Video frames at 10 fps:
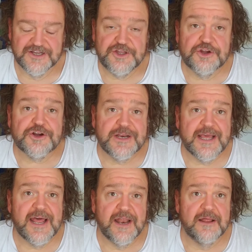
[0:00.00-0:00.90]
you're going to
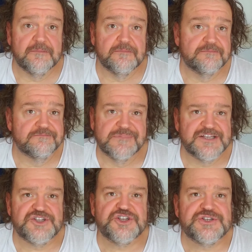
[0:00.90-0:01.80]
get a,
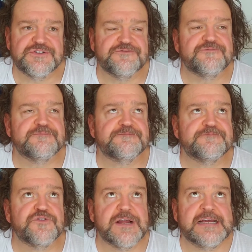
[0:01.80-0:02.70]
let's just,
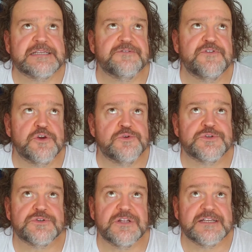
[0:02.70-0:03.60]
for ease of use,
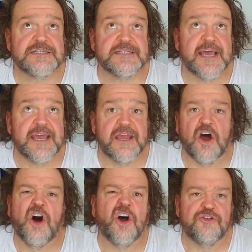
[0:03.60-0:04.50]
let's say
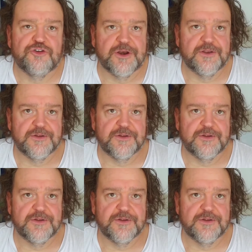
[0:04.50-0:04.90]
100.